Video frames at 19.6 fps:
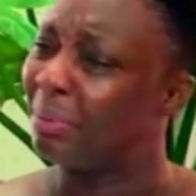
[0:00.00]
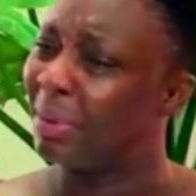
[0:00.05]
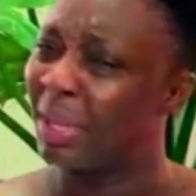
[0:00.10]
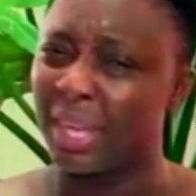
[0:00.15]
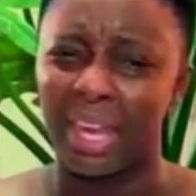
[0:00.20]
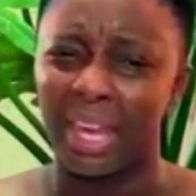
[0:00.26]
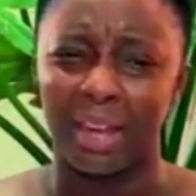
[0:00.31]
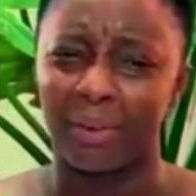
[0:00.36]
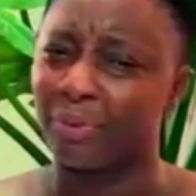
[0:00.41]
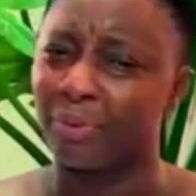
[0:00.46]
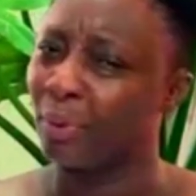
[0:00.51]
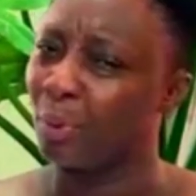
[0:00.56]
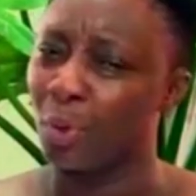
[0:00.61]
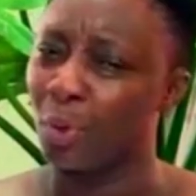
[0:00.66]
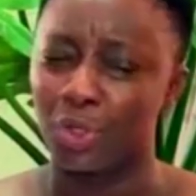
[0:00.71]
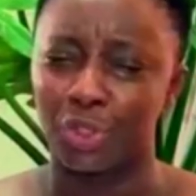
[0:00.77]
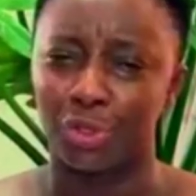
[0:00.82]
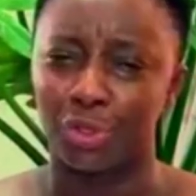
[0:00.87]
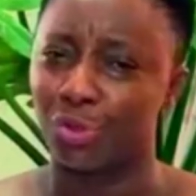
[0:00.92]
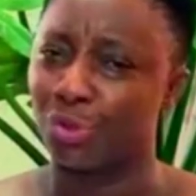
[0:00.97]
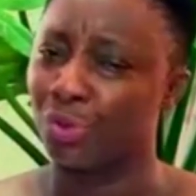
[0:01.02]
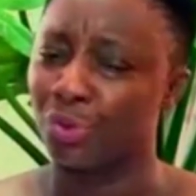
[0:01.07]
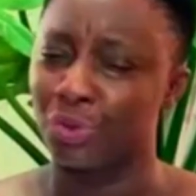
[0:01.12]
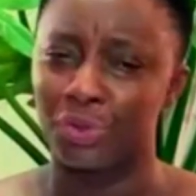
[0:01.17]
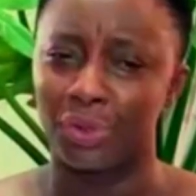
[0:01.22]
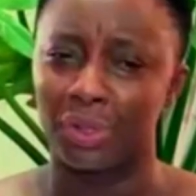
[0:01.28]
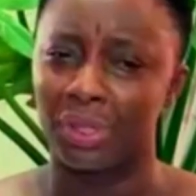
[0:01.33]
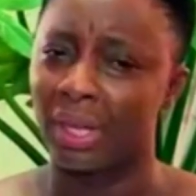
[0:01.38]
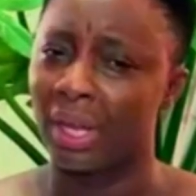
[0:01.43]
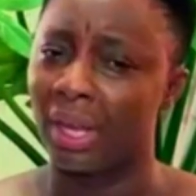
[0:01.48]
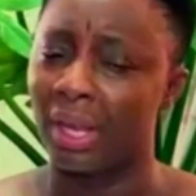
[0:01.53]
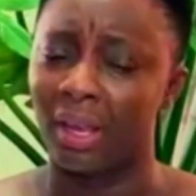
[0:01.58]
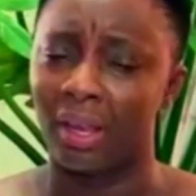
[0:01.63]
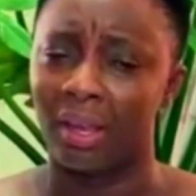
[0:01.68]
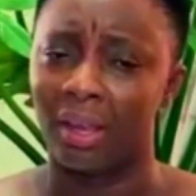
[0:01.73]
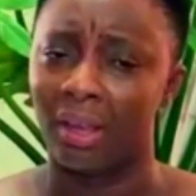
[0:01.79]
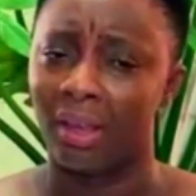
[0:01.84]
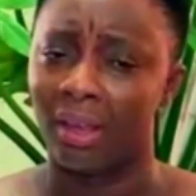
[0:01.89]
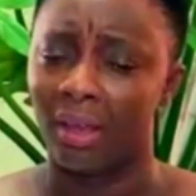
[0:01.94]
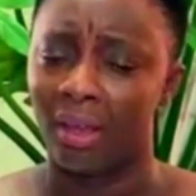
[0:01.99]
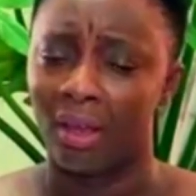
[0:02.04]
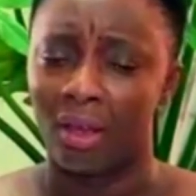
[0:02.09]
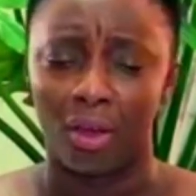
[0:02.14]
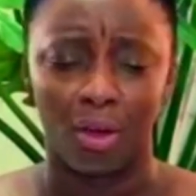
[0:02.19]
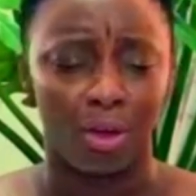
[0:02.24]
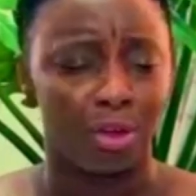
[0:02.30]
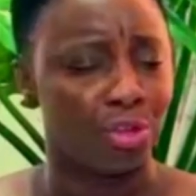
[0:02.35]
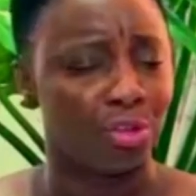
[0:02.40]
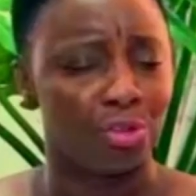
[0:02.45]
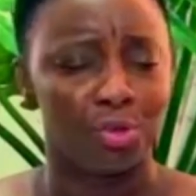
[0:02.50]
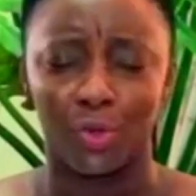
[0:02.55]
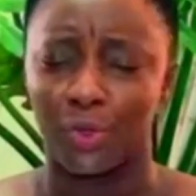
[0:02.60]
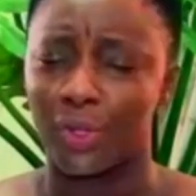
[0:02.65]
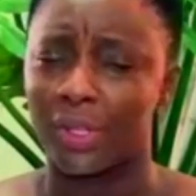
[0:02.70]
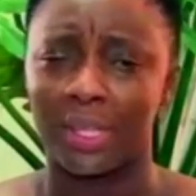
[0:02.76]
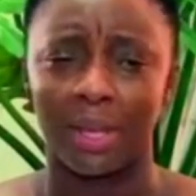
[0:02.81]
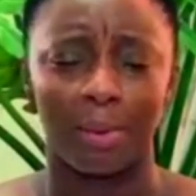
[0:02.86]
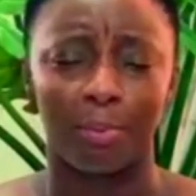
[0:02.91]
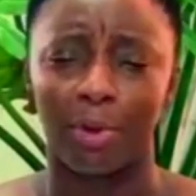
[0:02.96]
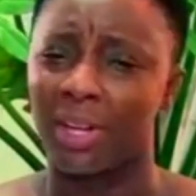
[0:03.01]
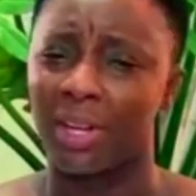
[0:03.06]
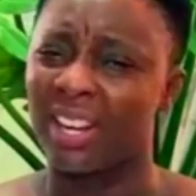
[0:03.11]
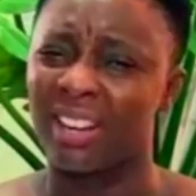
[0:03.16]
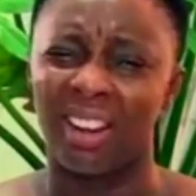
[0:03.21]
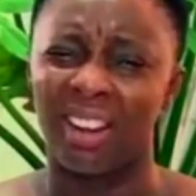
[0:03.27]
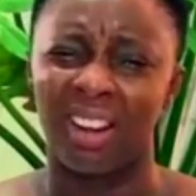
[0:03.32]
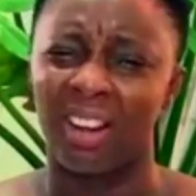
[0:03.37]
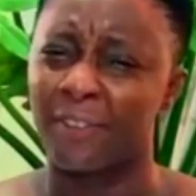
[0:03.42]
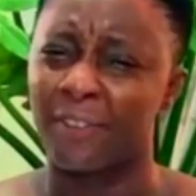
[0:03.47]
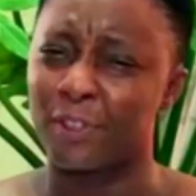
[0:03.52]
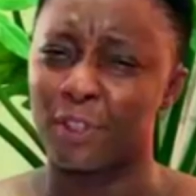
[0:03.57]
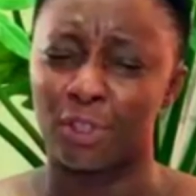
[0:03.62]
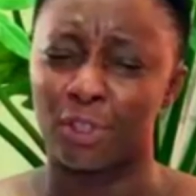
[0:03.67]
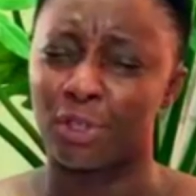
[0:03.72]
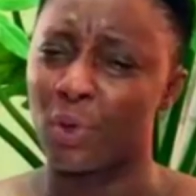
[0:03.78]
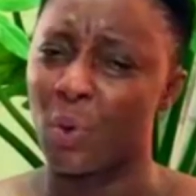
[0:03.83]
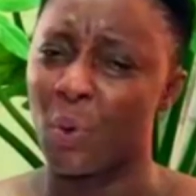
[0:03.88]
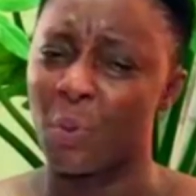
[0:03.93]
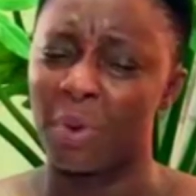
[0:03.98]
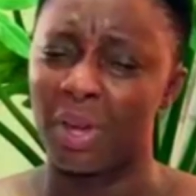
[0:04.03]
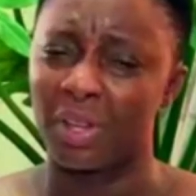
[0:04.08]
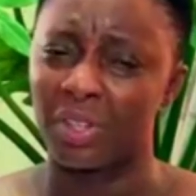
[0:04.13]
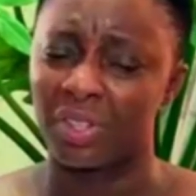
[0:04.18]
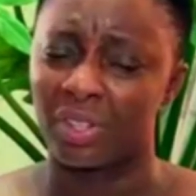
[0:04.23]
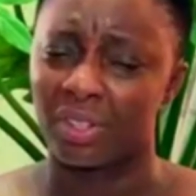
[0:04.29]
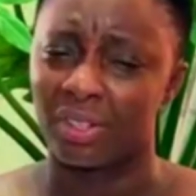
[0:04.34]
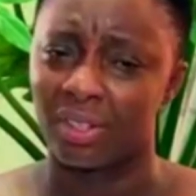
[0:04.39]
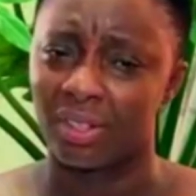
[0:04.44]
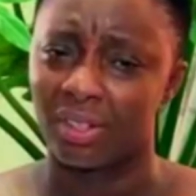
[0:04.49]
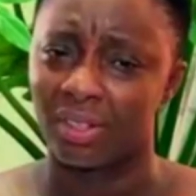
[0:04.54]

Be careful what you do today, or you do to somebody that loves you so much.